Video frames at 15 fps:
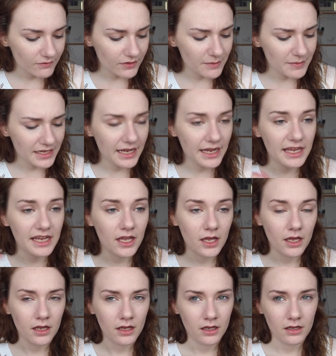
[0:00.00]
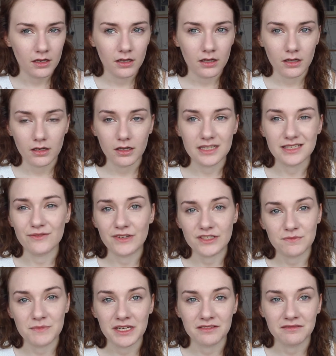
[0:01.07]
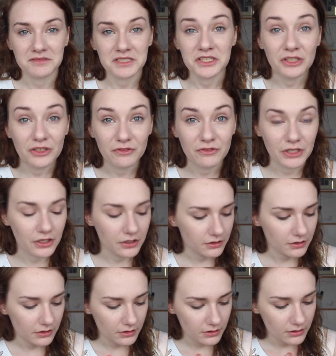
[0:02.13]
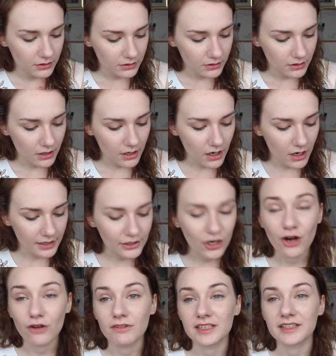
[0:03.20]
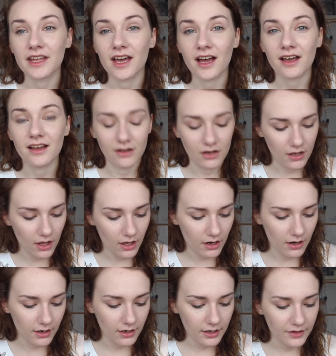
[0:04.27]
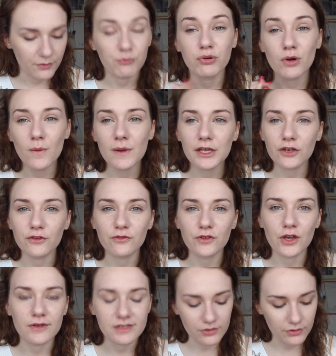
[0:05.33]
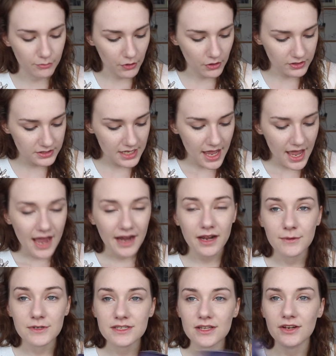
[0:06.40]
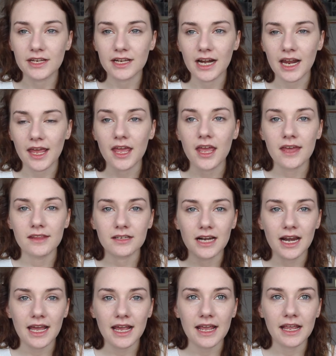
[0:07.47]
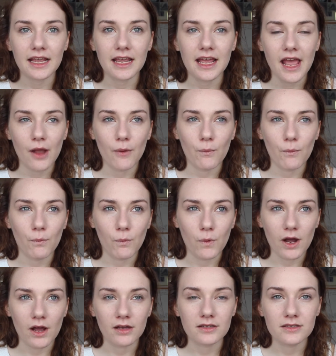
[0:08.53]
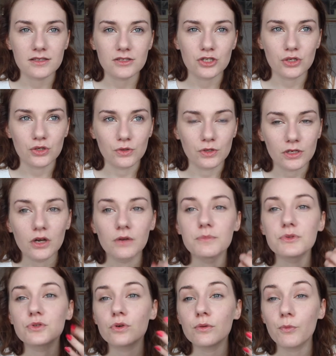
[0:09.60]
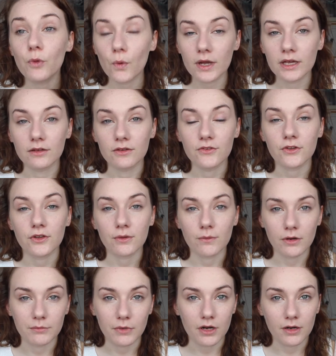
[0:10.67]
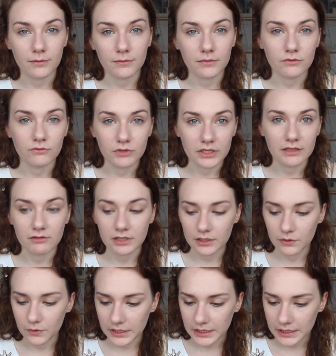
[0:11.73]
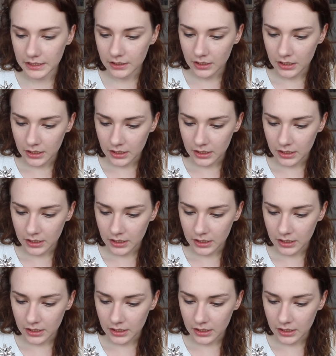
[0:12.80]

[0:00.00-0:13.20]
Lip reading: Vitamin E, it's a vitamin, it's good for you. I can't read that. It's probably good for you, it's on the box. And Amazonian clay. Clay works to absorb the oil so you won't become really, really oily.